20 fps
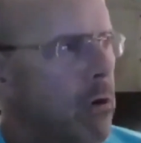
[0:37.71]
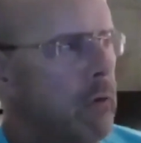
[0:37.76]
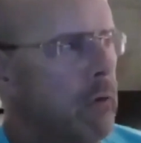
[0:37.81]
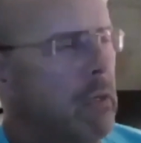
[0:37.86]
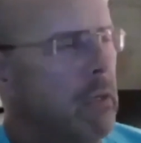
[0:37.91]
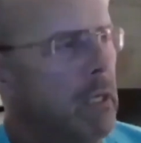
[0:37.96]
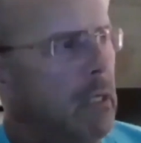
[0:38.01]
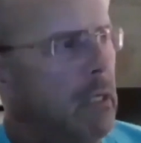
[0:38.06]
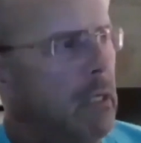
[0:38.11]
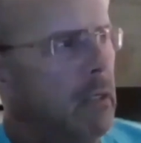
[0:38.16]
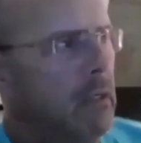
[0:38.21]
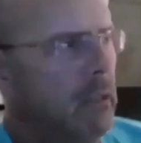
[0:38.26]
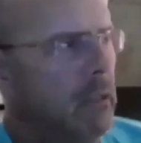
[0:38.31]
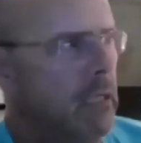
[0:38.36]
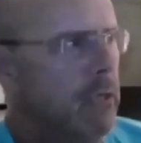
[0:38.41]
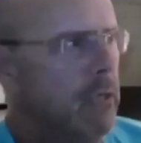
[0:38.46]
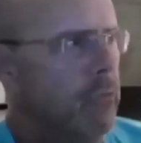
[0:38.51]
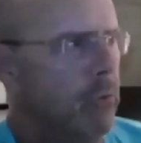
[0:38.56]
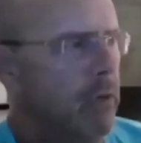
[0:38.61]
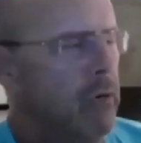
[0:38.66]
And
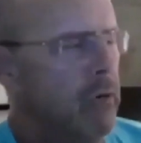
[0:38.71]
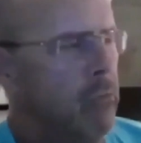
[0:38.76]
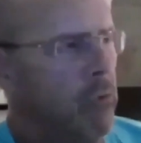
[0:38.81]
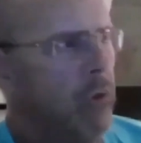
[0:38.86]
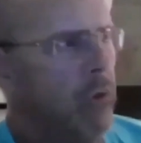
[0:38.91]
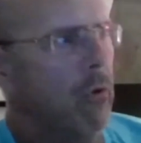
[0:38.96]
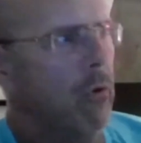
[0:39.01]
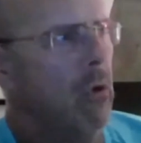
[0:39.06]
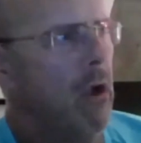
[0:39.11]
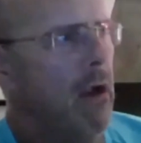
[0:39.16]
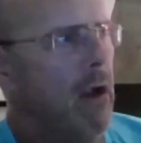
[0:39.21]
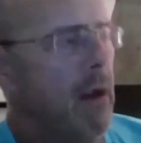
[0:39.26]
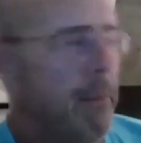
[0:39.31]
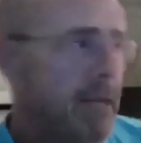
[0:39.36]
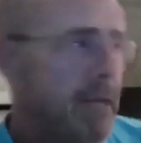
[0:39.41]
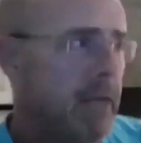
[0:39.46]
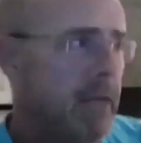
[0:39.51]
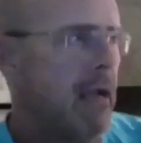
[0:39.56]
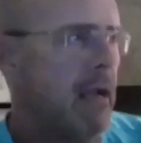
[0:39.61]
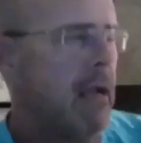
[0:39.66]
in real life, I
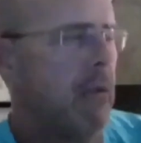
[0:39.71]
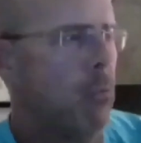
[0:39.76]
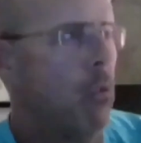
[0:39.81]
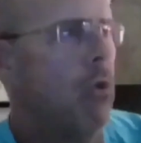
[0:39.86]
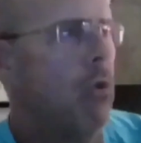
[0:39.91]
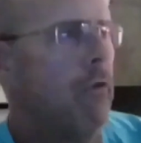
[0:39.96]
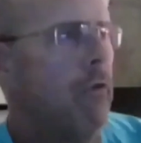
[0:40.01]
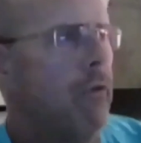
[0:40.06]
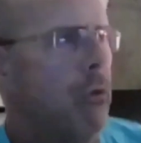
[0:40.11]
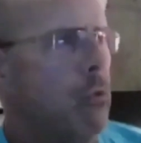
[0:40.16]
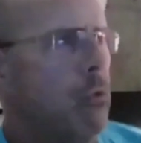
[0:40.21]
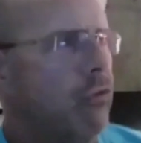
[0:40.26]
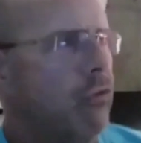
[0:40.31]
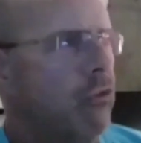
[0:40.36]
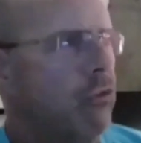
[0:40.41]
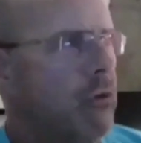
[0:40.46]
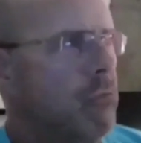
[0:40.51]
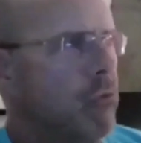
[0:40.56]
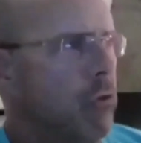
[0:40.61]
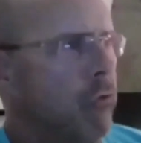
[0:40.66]
mean, there was
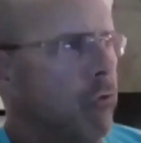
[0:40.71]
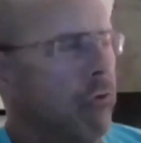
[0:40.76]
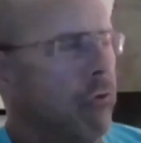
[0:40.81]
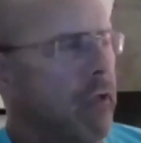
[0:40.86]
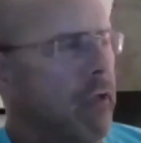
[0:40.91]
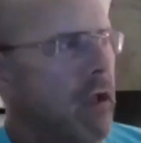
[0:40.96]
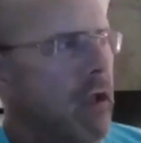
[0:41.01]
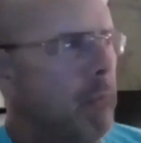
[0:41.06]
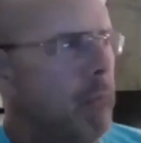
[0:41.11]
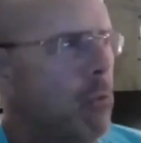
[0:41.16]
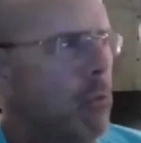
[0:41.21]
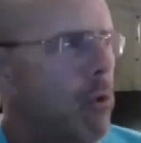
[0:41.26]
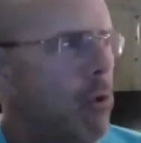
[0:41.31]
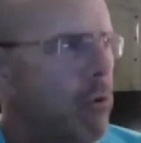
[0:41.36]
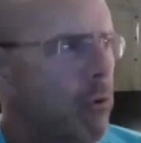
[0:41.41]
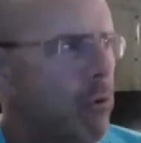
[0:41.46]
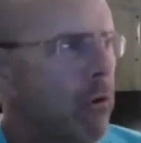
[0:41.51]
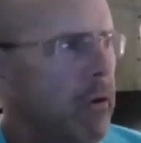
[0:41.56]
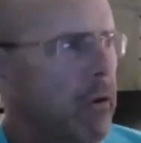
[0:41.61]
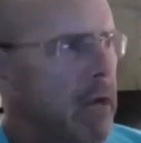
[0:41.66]
some truth to that. But
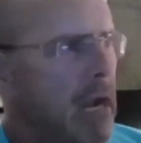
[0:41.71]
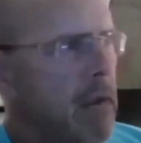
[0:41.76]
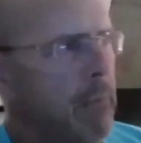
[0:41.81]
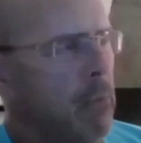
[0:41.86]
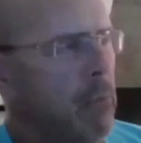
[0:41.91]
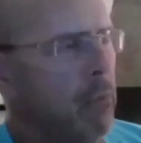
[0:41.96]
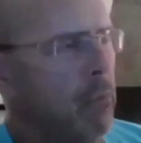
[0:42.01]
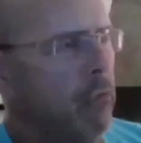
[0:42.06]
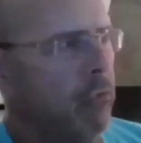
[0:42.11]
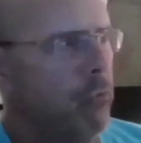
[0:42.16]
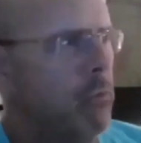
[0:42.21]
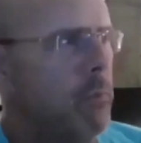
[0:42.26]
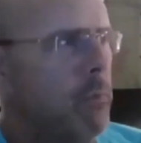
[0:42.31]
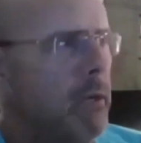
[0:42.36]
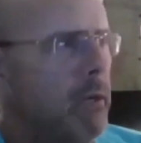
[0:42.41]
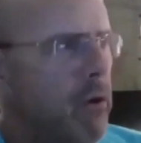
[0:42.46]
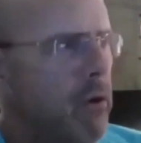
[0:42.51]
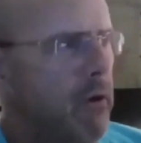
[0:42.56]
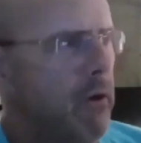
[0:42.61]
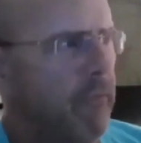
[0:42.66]
what really happened was when
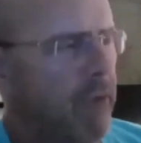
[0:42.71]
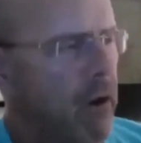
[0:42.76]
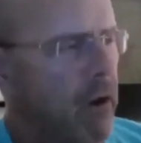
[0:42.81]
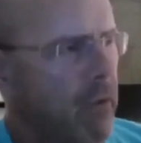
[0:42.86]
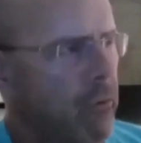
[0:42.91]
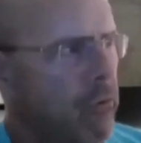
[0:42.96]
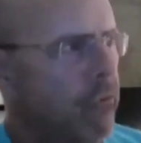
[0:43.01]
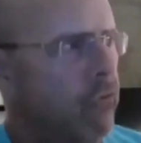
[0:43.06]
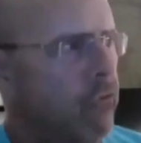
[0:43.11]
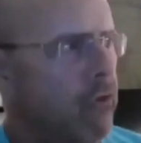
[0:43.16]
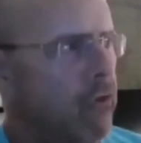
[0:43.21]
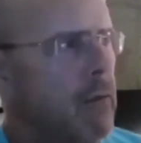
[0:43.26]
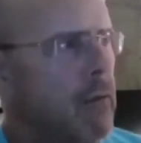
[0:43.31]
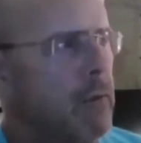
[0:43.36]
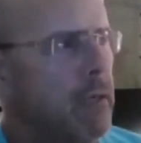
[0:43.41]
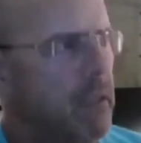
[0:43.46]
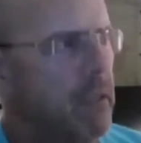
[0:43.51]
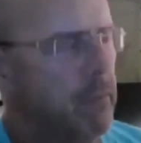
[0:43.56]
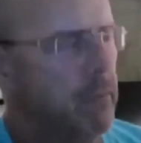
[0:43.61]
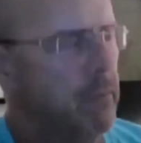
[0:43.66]
my grandfather
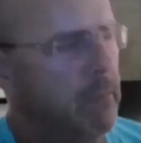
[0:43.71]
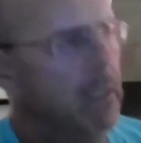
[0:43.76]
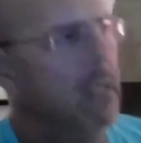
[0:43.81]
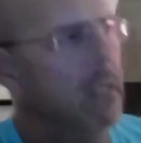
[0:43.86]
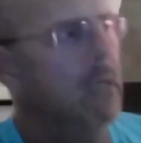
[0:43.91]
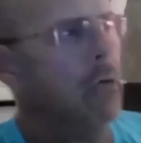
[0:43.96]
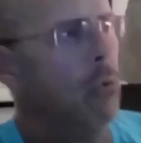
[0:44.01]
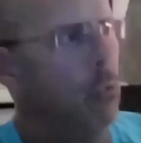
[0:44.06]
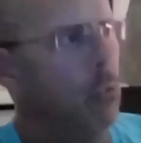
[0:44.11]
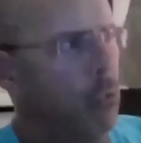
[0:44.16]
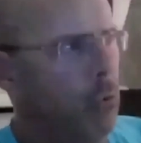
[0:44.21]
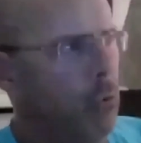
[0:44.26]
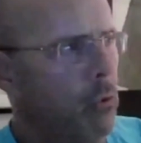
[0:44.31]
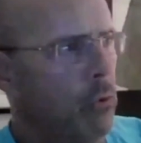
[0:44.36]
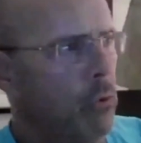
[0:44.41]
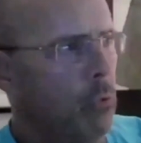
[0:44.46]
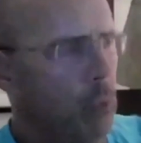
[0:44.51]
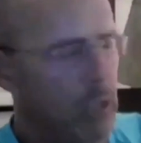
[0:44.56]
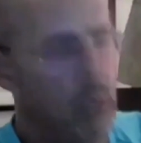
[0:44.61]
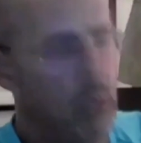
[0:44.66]
examined him,
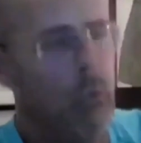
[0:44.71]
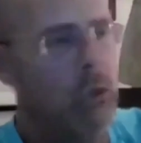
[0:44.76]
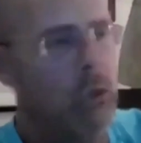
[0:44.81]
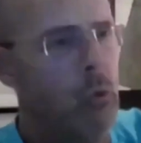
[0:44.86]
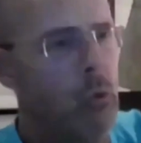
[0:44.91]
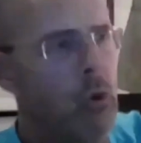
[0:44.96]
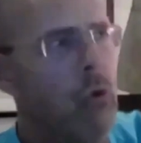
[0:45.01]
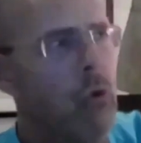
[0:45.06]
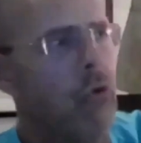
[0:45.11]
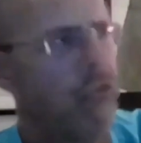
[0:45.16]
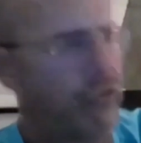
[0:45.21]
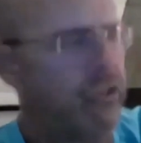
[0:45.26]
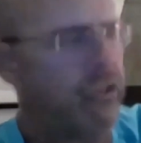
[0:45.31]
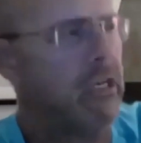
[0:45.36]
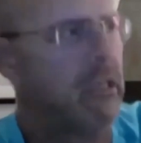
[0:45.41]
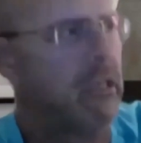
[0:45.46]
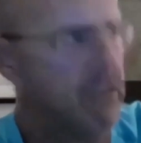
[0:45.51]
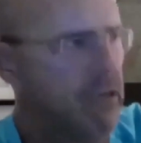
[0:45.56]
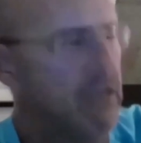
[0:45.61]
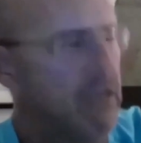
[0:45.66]
when we will see
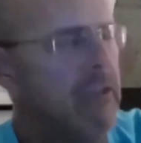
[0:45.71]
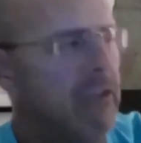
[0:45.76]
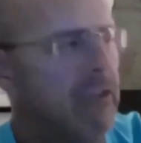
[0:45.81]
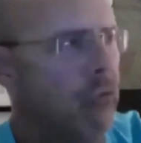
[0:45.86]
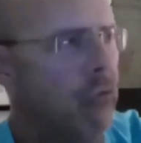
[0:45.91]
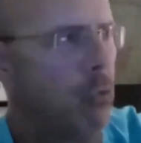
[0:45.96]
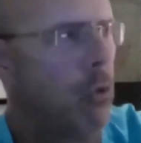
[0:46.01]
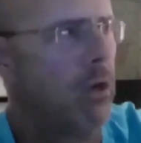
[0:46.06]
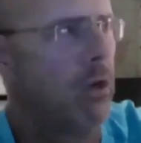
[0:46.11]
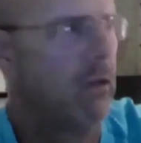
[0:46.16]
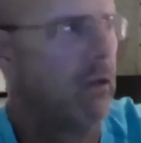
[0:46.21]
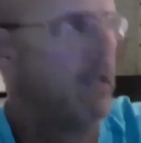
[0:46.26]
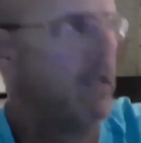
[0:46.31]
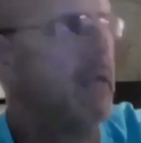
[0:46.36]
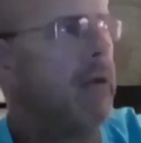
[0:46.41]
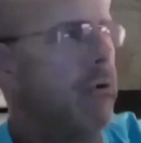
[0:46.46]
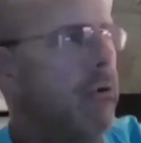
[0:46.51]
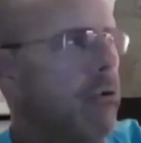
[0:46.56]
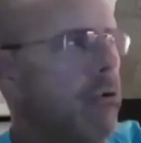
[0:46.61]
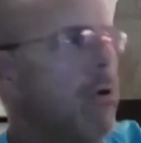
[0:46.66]
it done this way
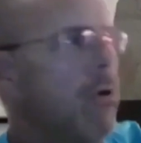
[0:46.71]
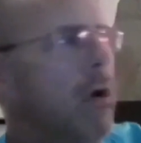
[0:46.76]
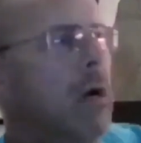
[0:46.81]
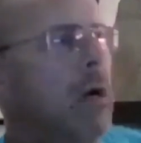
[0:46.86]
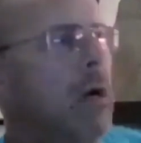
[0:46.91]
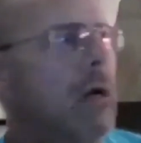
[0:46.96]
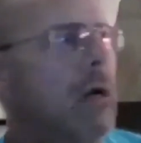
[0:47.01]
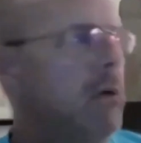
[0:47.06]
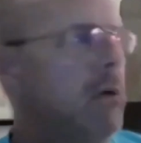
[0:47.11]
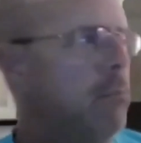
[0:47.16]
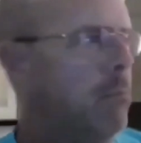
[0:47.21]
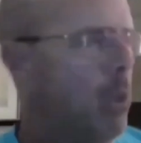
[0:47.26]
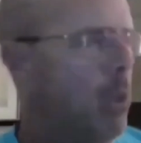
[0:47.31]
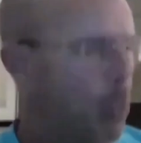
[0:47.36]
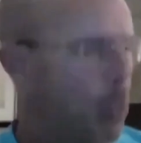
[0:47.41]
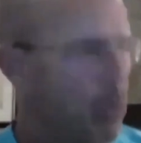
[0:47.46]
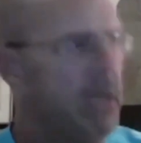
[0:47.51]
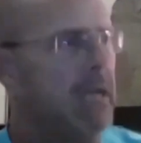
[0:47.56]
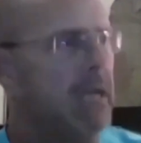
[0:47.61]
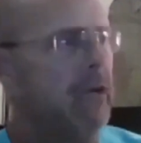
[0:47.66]
later, but
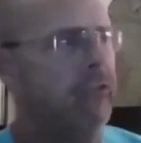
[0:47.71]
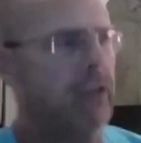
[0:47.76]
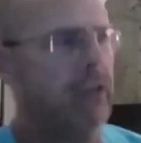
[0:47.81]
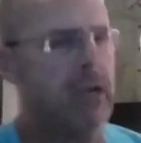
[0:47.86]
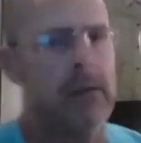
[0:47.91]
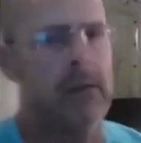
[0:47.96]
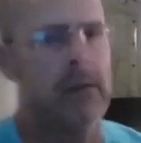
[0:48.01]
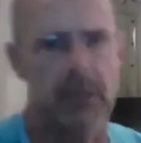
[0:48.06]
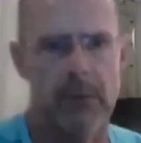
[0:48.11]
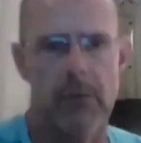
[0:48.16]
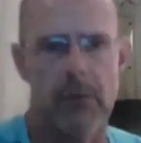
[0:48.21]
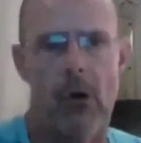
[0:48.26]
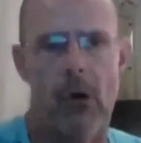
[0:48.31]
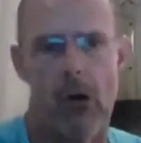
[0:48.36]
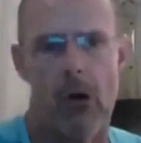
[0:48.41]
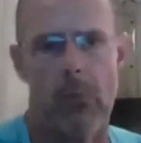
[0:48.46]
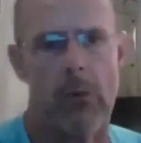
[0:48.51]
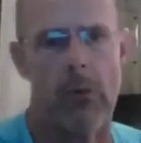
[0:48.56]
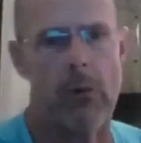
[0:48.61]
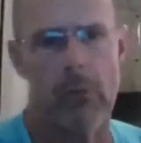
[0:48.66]
when he examined him, the
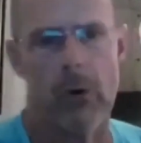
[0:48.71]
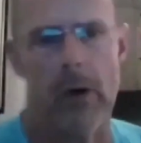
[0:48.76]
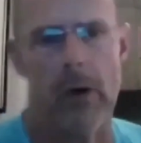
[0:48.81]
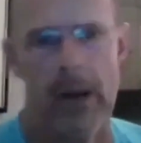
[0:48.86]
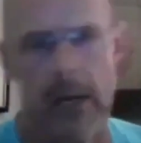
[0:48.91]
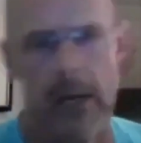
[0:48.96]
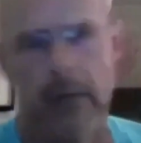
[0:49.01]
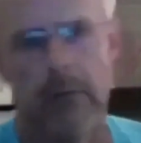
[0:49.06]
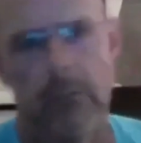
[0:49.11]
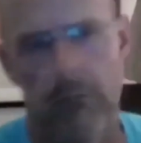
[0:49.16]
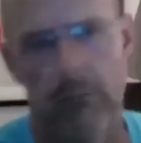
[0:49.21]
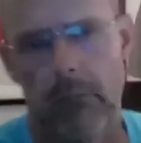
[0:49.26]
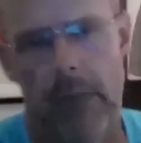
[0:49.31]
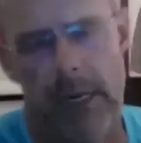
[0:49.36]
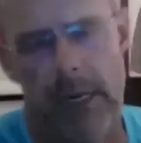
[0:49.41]
heart murmur had